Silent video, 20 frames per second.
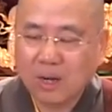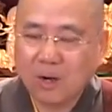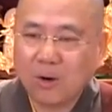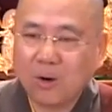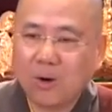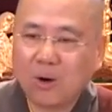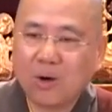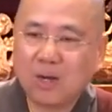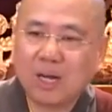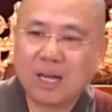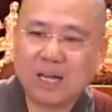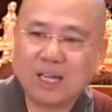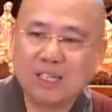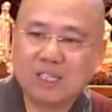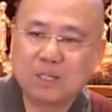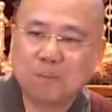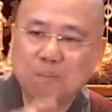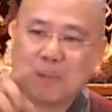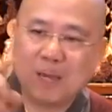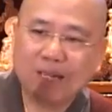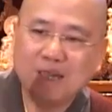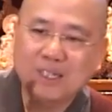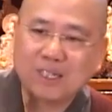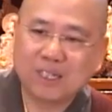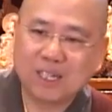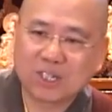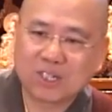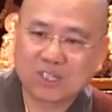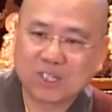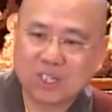All are
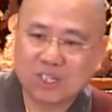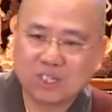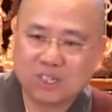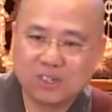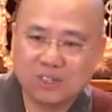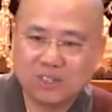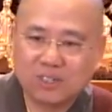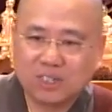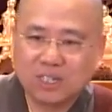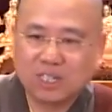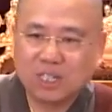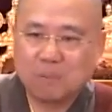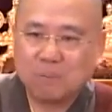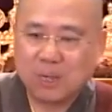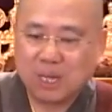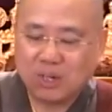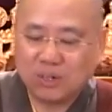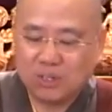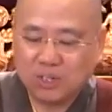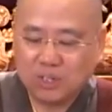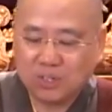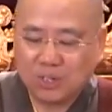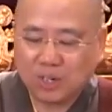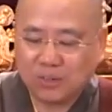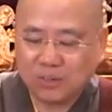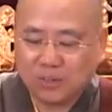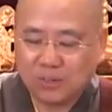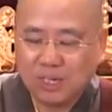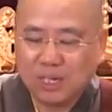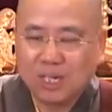independent existence. They depend on each
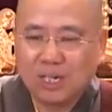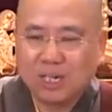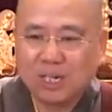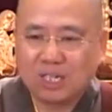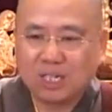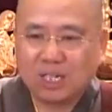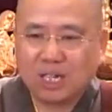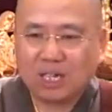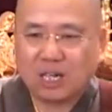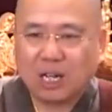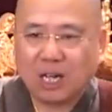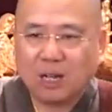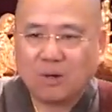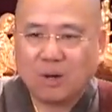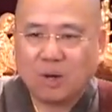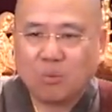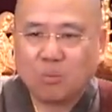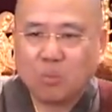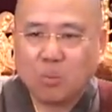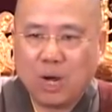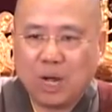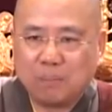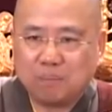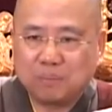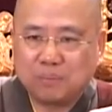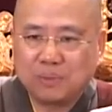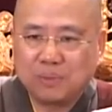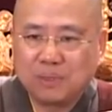other. It's like a web.